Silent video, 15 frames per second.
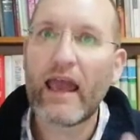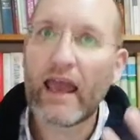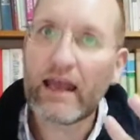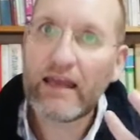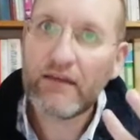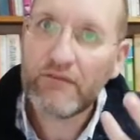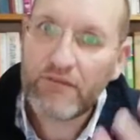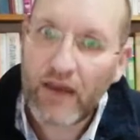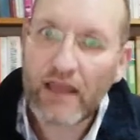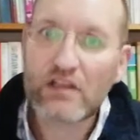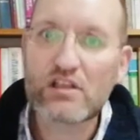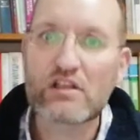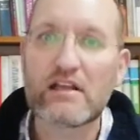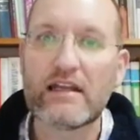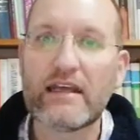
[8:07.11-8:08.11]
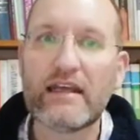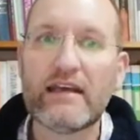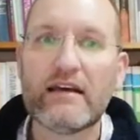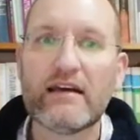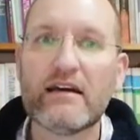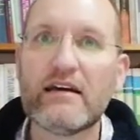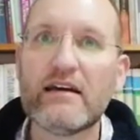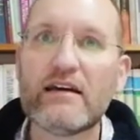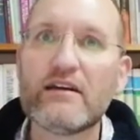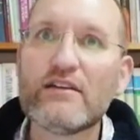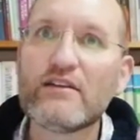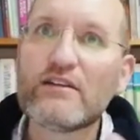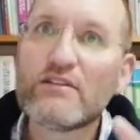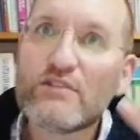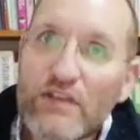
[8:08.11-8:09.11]
and eventually
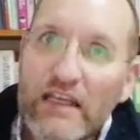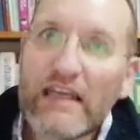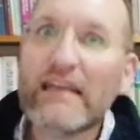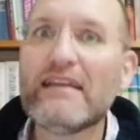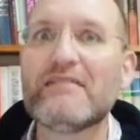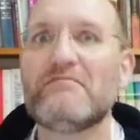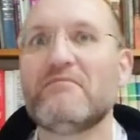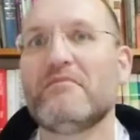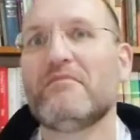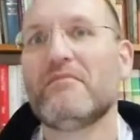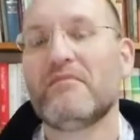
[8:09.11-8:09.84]
to Elim.